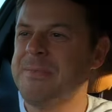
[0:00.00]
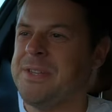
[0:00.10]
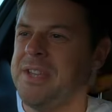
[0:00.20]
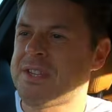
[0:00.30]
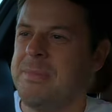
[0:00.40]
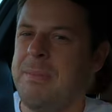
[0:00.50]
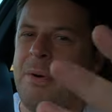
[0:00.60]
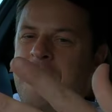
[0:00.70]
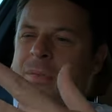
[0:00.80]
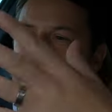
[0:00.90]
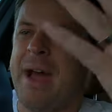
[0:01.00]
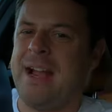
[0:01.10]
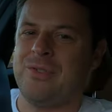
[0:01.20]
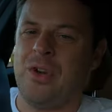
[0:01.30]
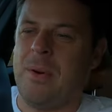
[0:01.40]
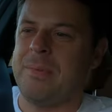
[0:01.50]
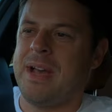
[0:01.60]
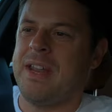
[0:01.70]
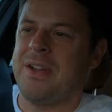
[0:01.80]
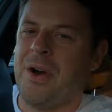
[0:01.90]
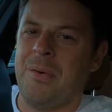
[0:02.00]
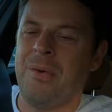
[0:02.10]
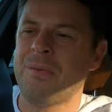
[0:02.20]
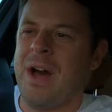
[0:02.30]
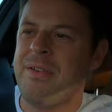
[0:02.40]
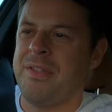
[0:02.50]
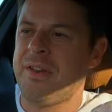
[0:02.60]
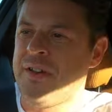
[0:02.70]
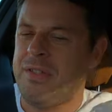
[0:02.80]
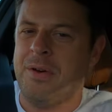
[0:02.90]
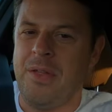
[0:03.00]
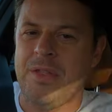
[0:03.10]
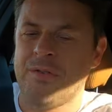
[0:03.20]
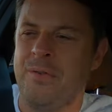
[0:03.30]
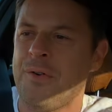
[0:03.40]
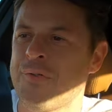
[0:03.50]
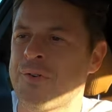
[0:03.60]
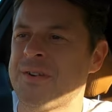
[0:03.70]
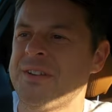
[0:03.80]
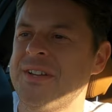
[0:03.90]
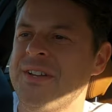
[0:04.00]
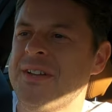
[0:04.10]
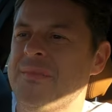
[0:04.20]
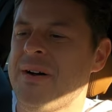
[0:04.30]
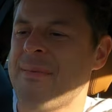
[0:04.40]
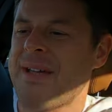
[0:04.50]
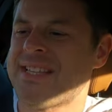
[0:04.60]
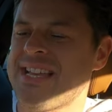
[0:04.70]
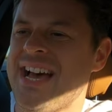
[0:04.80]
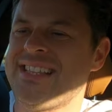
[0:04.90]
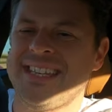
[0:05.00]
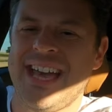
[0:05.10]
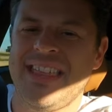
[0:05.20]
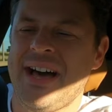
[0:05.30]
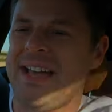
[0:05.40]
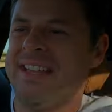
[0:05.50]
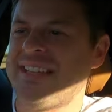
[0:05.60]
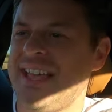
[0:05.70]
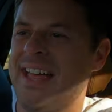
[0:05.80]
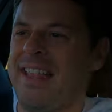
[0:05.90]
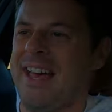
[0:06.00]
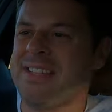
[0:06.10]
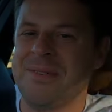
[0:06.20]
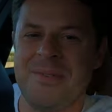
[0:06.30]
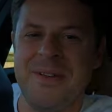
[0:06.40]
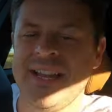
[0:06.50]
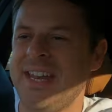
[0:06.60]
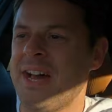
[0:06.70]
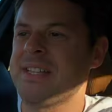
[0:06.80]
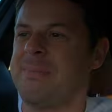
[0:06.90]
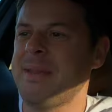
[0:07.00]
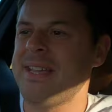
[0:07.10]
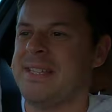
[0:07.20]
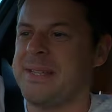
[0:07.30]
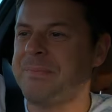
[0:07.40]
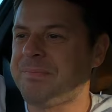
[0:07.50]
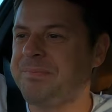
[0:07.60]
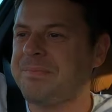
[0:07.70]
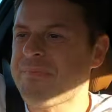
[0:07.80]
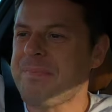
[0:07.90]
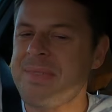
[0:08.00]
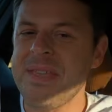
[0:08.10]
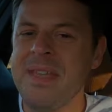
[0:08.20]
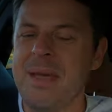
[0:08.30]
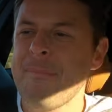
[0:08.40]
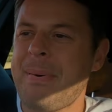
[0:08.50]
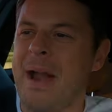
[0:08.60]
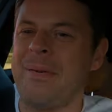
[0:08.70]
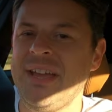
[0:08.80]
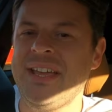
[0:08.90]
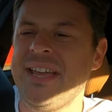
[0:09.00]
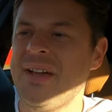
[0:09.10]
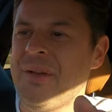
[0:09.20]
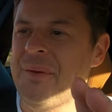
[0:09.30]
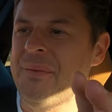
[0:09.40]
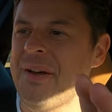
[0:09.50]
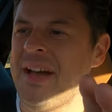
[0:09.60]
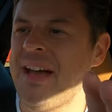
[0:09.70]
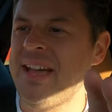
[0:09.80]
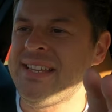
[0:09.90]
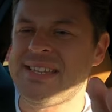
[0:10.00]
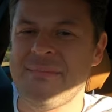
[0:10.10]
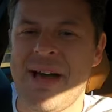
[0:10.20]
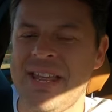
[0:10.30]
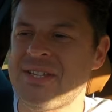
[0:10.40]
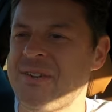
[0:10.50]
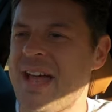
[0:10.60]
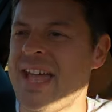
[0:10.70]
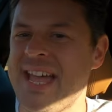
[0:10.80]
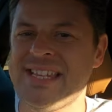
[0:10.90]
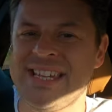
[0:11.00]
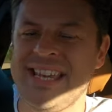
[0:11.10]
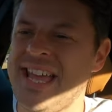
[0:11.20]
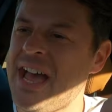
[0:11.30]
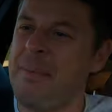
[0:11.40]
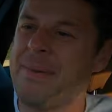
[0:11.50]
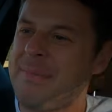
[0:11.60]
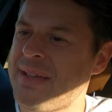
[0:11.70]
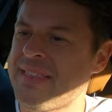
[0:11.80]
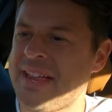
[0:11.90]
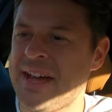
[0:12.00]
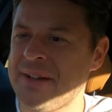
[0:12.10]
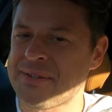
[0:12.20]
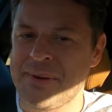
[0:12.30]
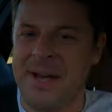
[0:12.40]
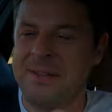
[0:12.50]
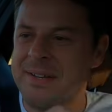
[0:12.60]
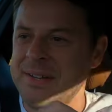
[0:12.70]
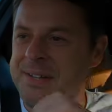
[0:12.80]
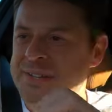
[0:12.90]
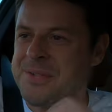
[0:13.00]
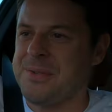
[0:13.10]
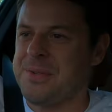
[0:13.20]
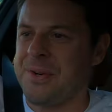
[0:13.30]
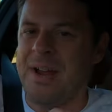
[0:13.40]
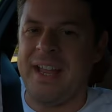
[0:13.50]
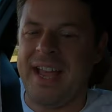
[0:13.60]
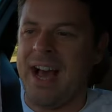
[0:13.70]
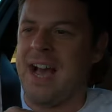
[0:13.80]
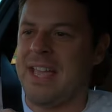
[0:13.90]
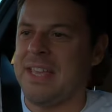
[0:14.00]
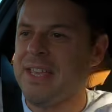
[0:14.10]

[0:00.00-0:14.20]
so it's going to be more of a backdrop kind of coral rather than at the, at the forefront. But I'm excited to get that in. That, that's a really nice piece. Barry, who uh, is the manager at AAC, he helped me pick that out as well. Such a great guy.